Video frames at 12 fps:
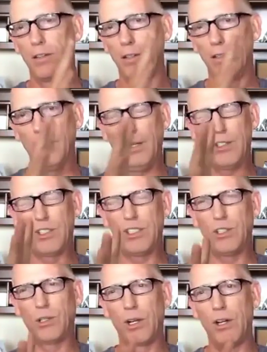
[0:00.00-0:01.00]
is
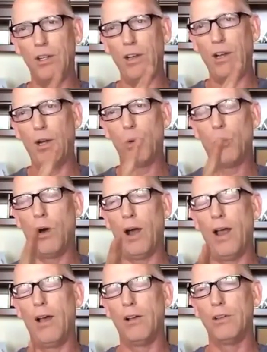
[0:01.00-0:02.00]
still going to take a
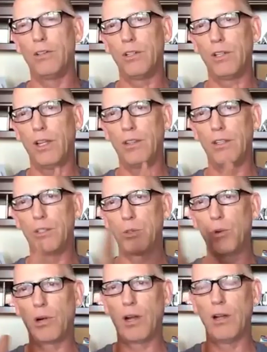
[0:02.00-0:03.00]
while to get
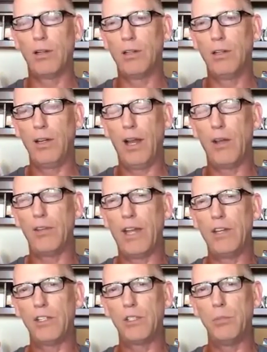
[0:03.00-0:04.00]
this working.
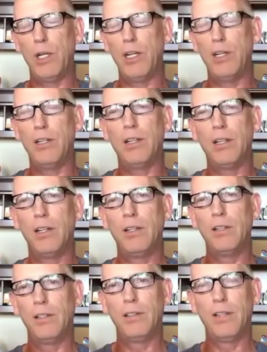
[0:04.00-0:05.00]
That doesn't mean
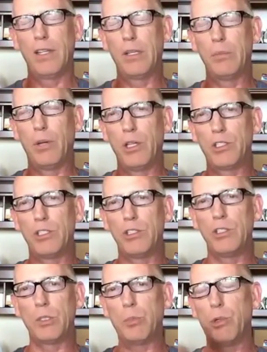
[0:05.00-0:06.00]
that the
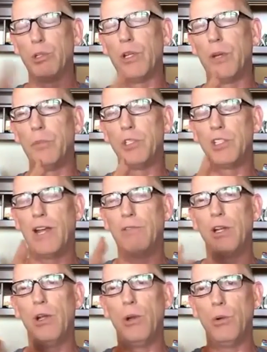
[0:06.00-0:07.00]
buses just pulled up this
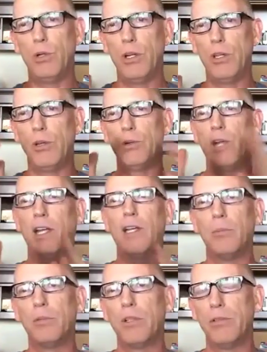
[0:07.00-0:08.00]
afternoon and they're
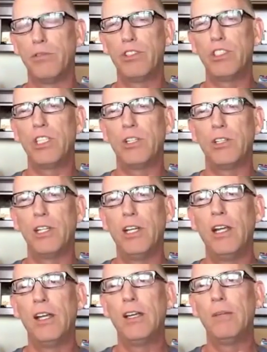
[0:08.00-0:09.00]
taking them to the facility.
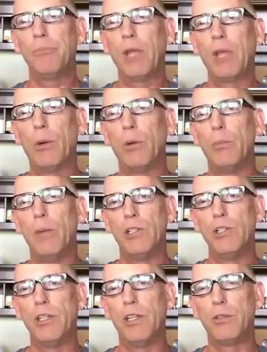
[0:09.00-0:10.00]
I would
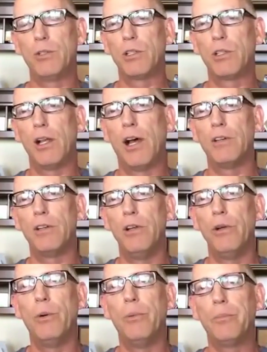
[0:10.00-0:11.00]
imagine that there's a lot to do.